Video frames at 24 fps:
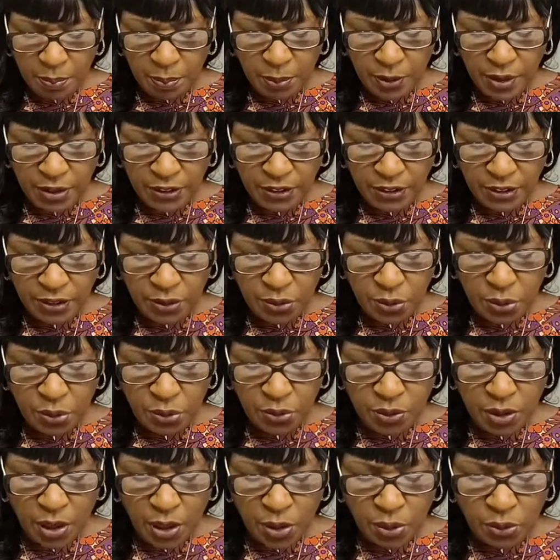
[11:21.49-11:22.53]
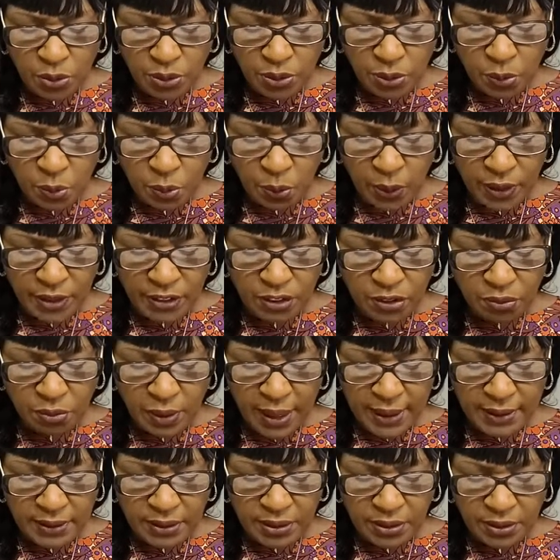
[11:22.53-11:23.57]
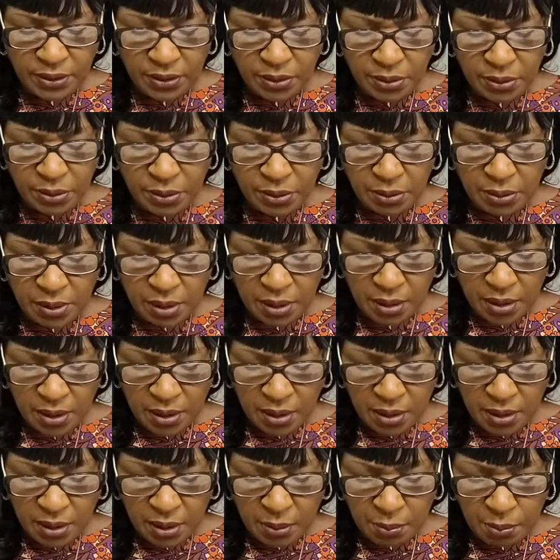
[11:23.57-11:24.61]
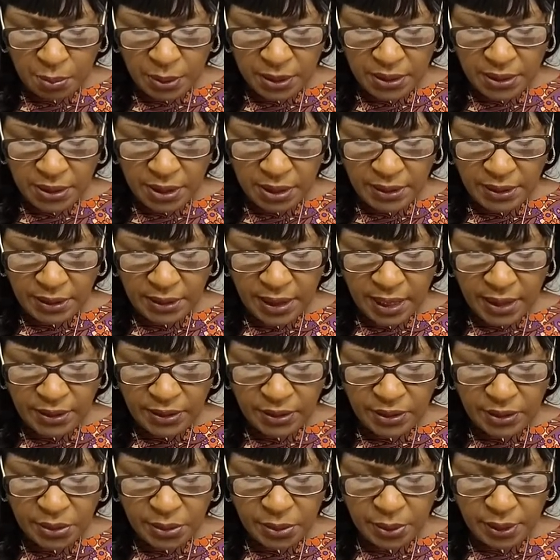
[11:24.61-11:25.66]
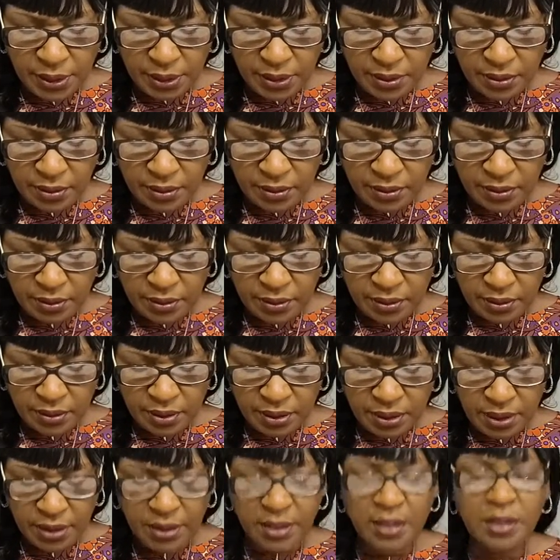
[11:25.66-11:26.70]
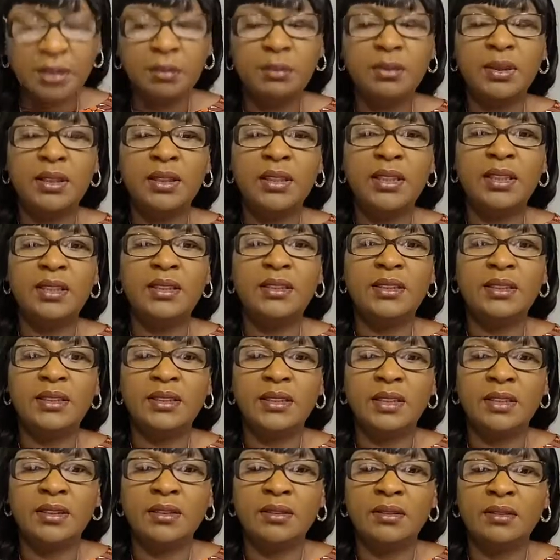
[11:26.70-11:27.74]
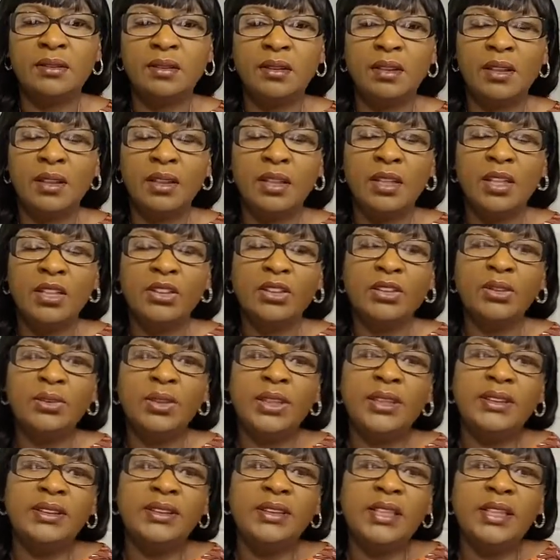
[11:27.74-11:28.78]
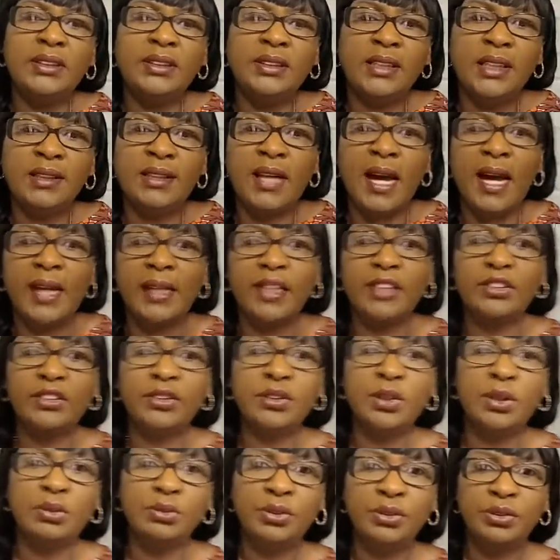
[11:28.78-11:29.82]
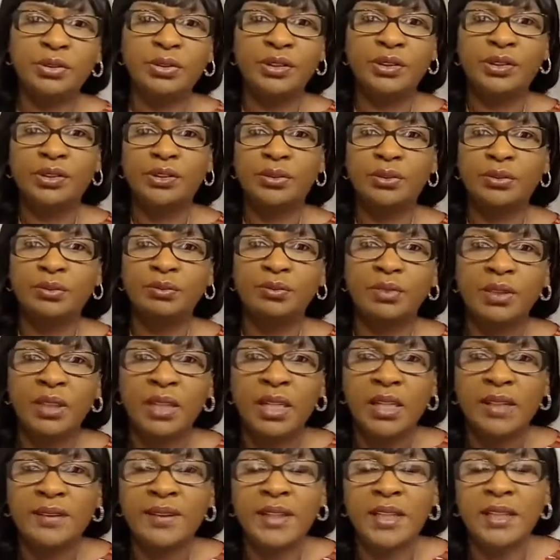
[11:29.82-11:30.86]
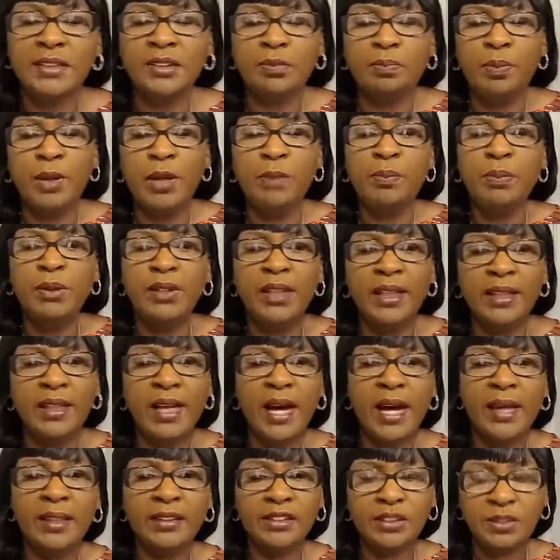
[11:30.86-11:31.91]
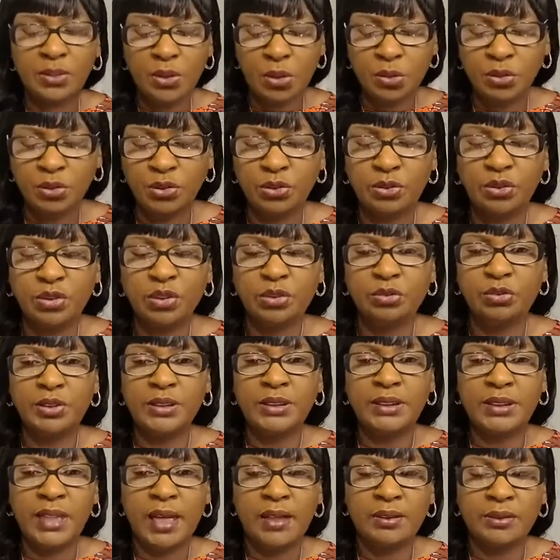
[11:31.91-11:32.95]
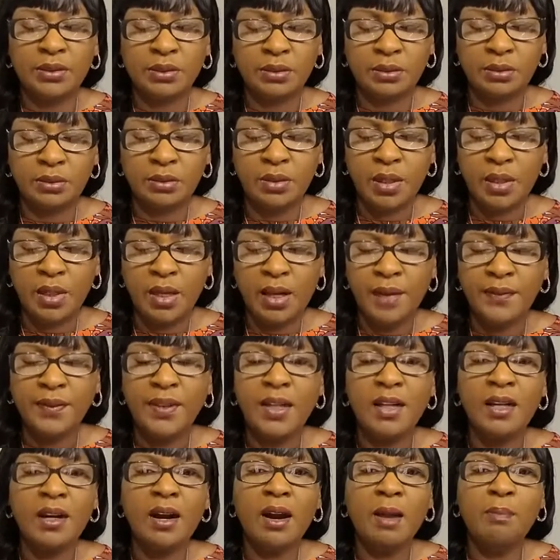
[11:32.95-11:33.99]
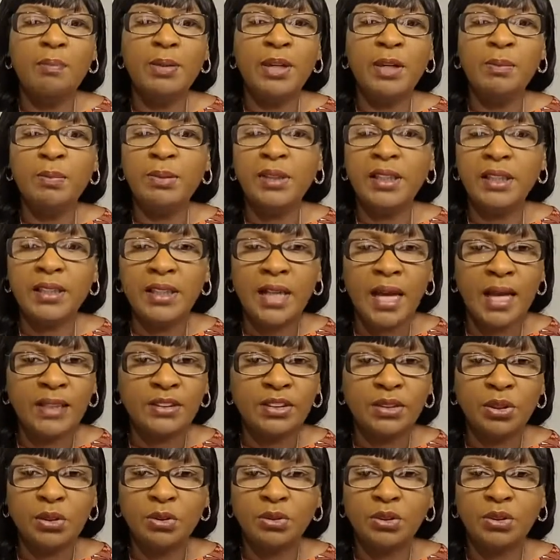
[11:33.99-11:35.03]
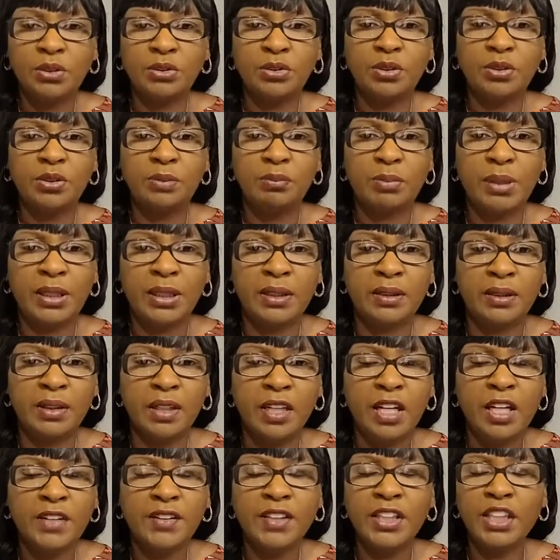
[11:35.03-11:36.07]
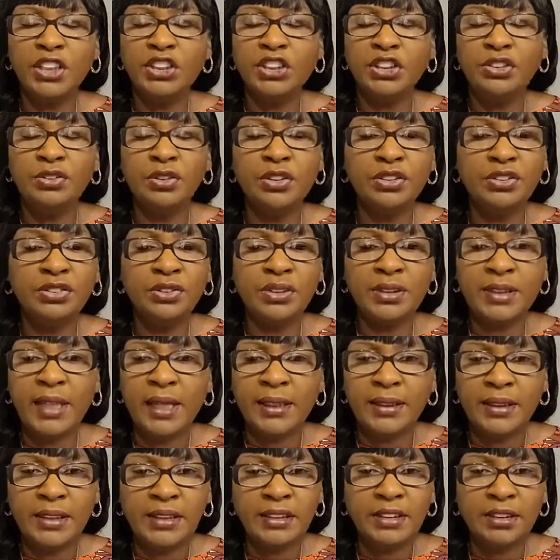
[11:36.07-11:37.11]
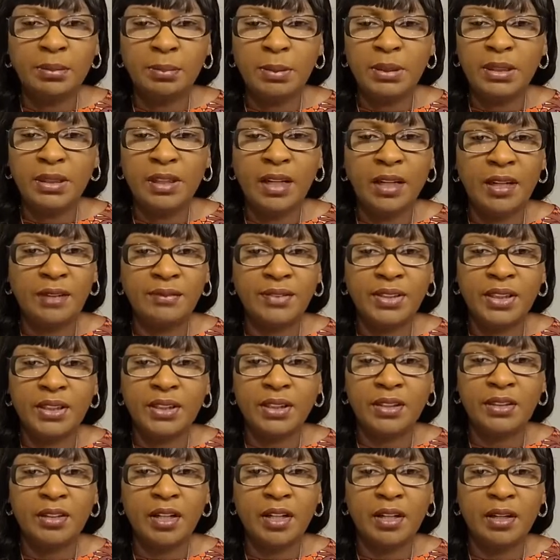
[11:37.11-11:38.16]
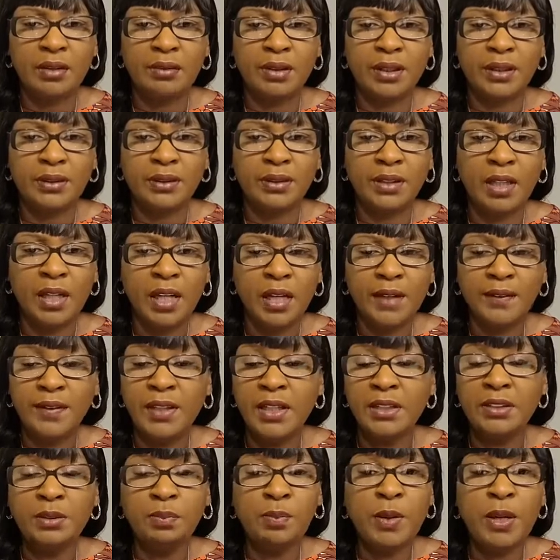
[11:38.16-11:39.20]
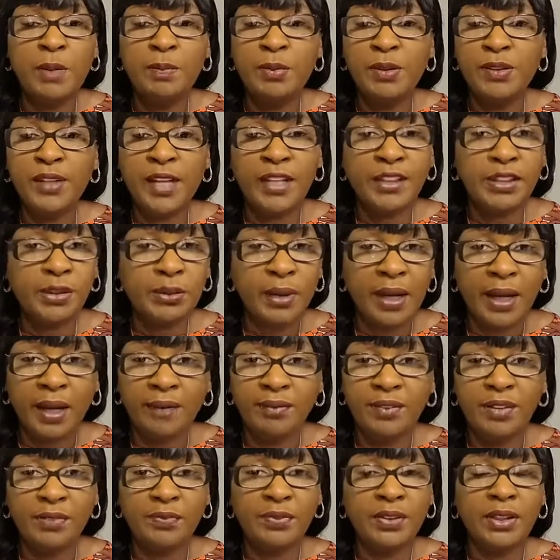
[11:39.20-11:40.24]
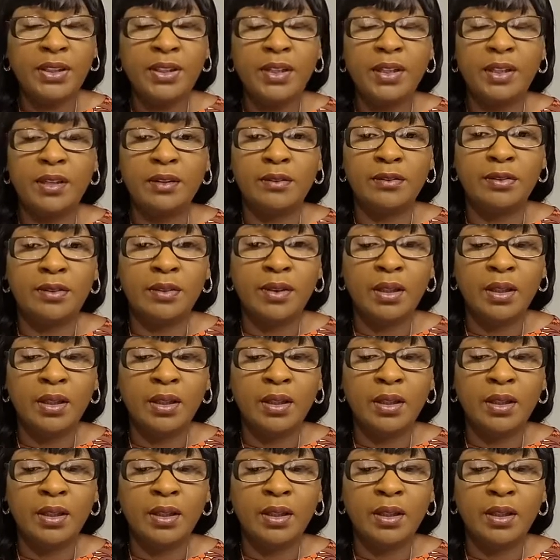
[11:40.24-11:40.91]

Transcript: person who knows what is right to do but does not do it, to him it is sin. So there's things that God has told you to do. There's people that God has told you to reach out to. There are people that God told you to meet. There are children that need to be loved and encouraged. There's people that you have to forgive.